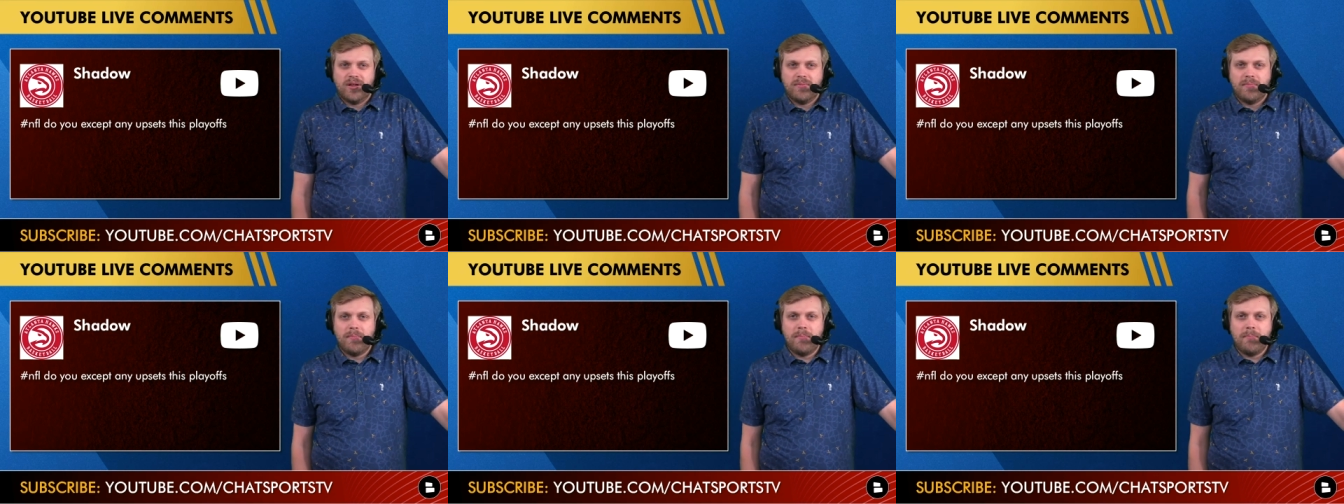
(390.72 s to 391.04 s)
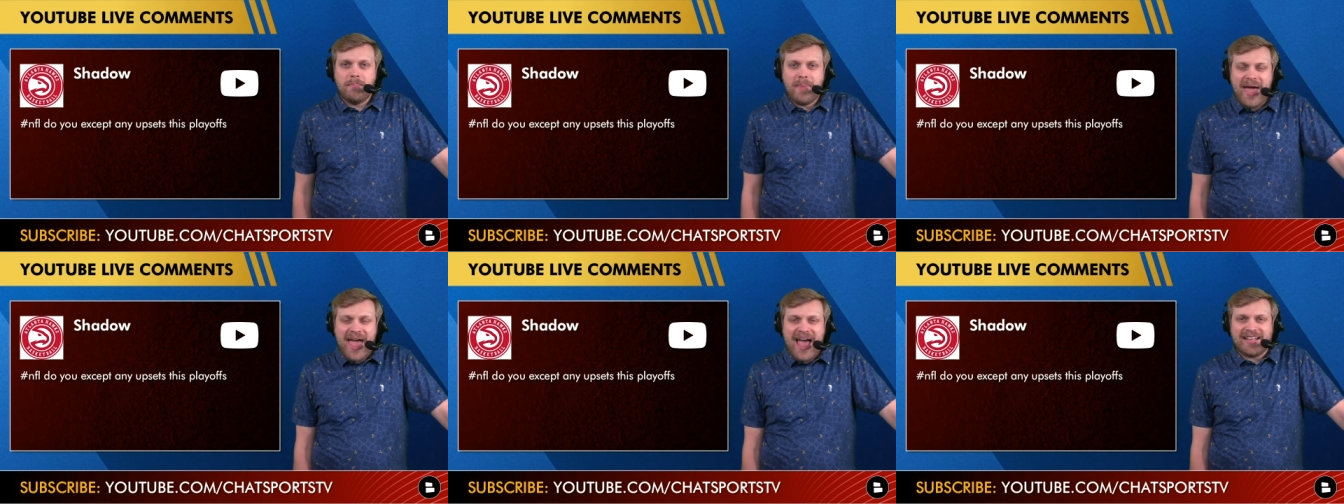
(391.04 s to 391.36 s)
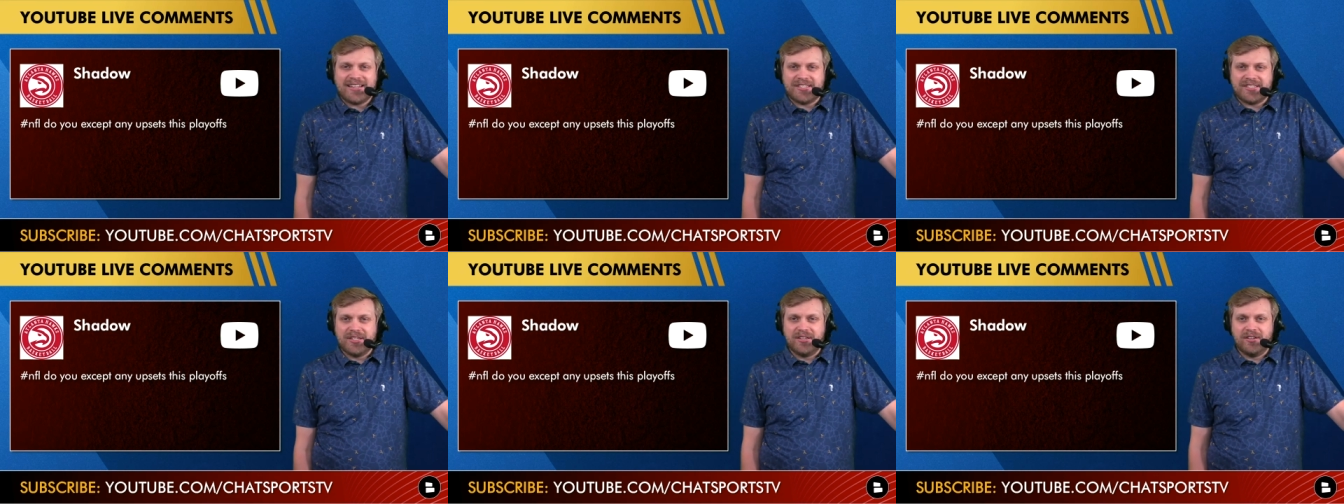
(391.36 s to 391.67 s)

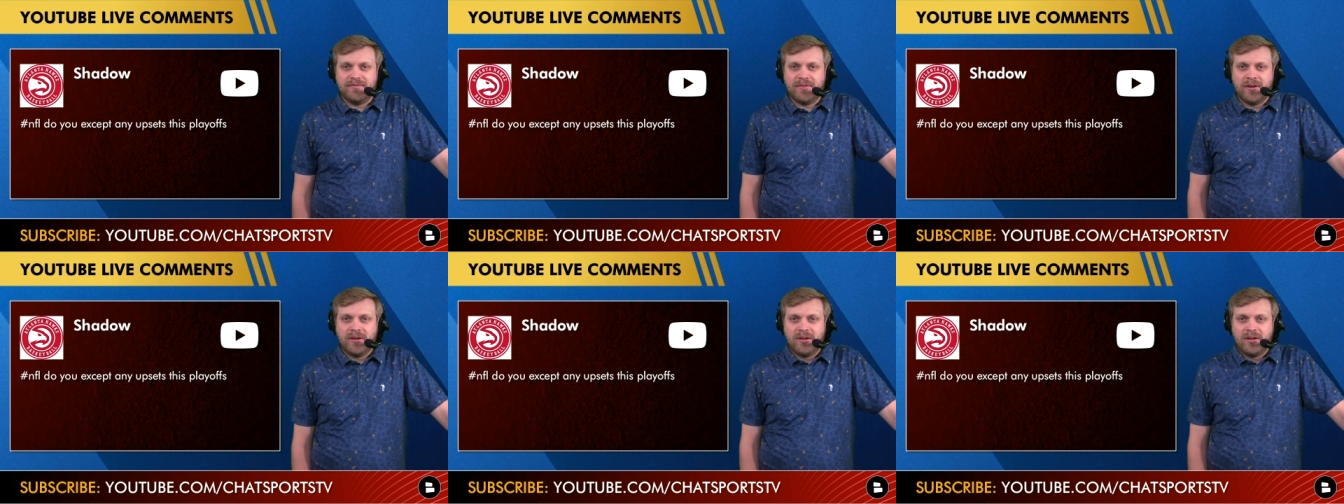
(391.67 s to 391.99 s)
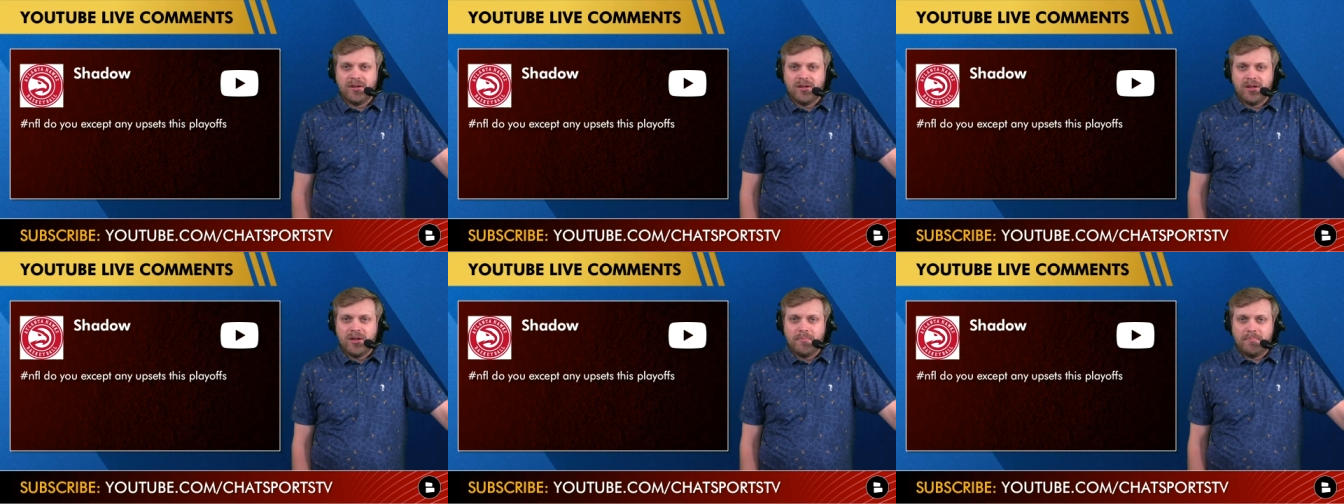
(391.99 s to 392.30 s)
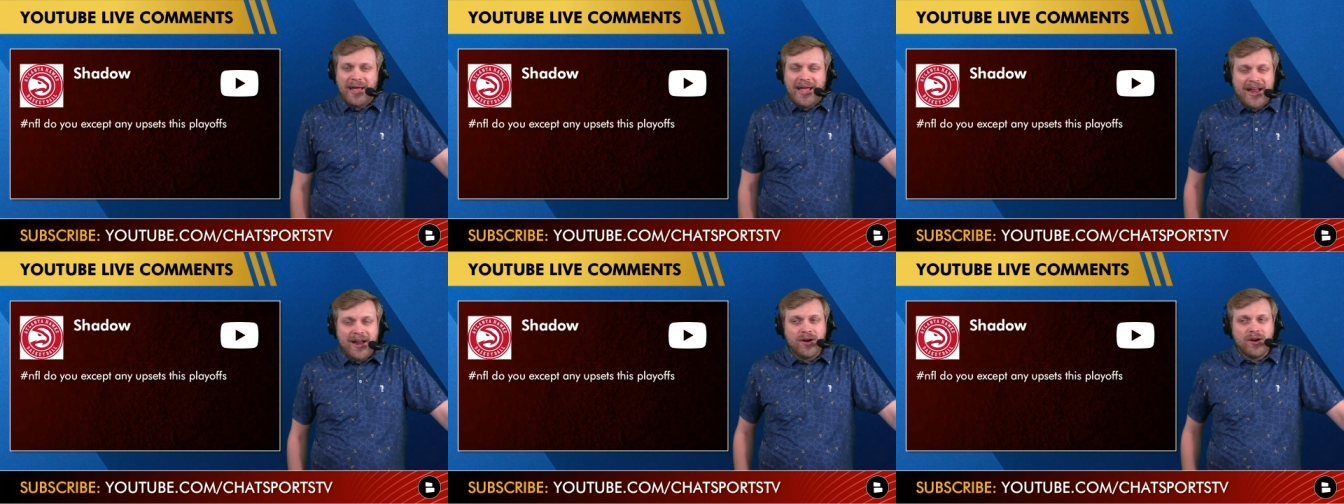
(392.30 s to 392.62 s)
massive
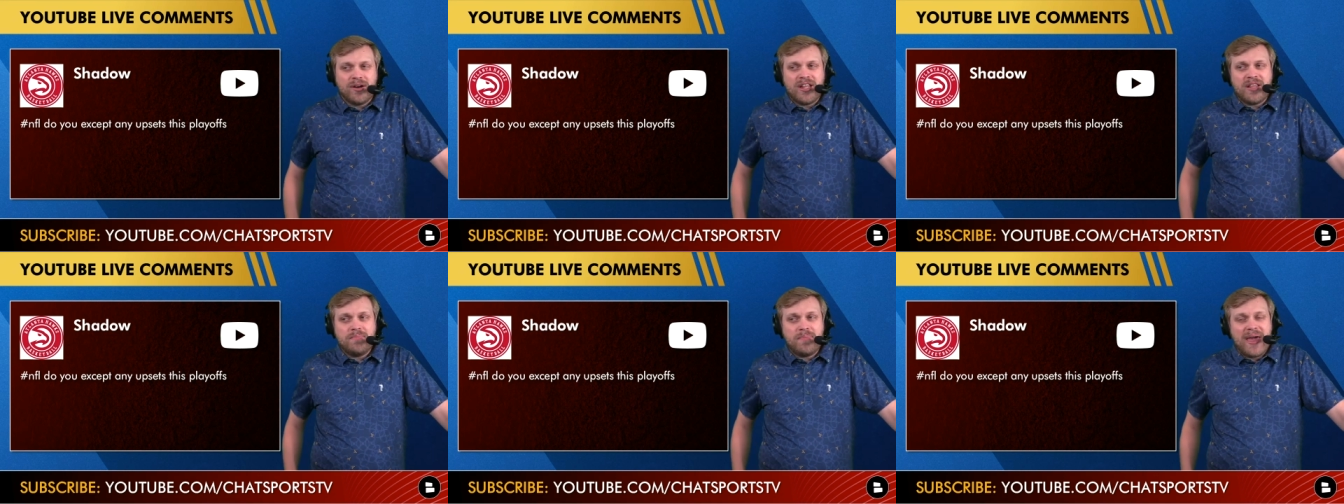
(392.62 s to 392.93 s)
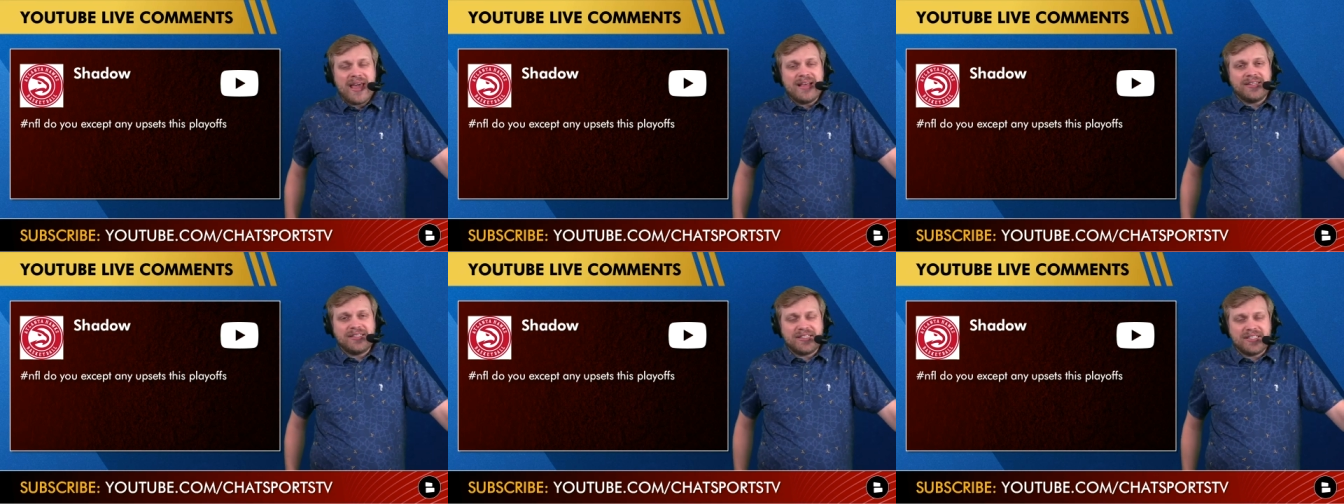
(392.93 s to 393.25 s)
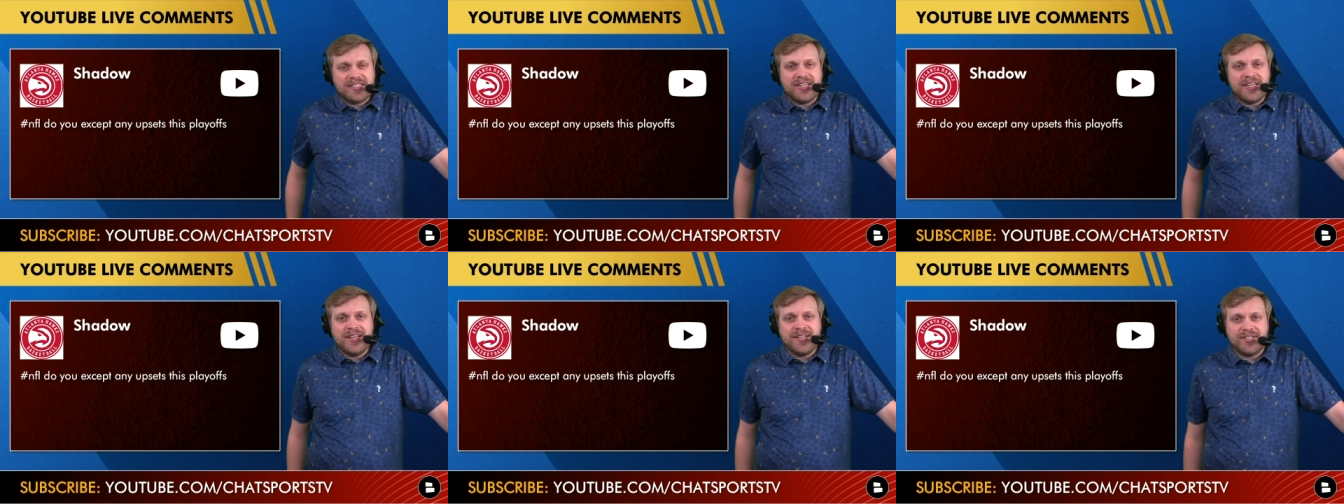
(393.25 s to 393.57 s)
parity based
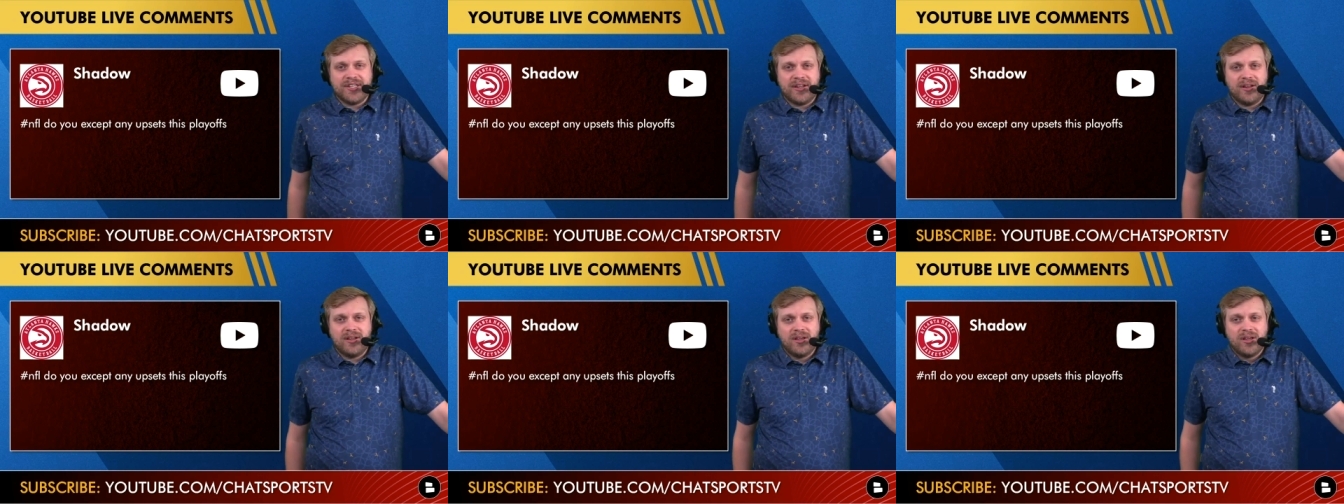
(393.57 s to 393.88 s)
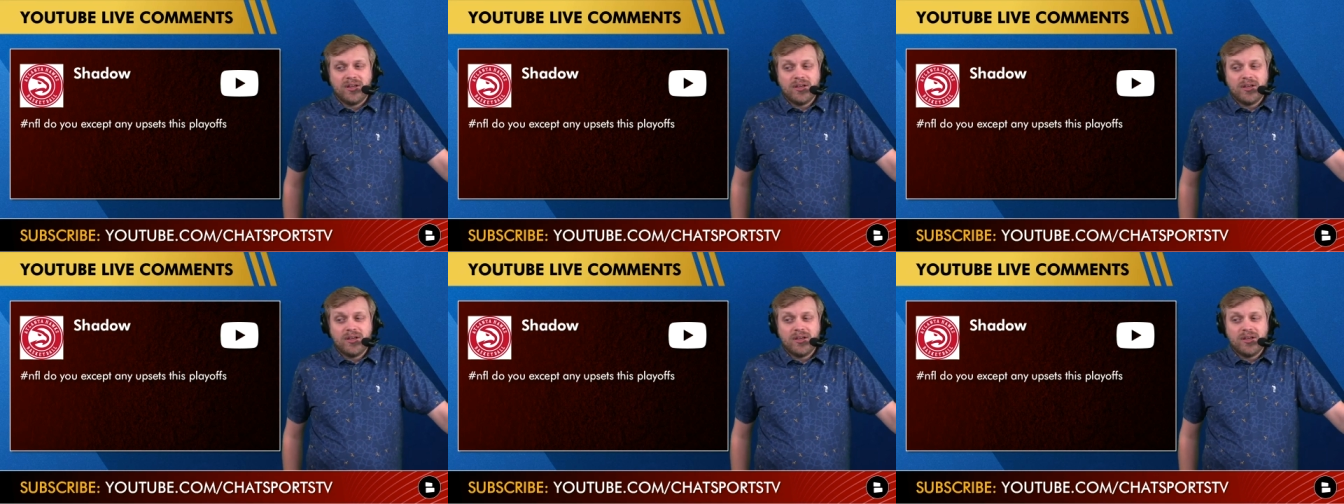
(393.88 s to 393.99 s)
season.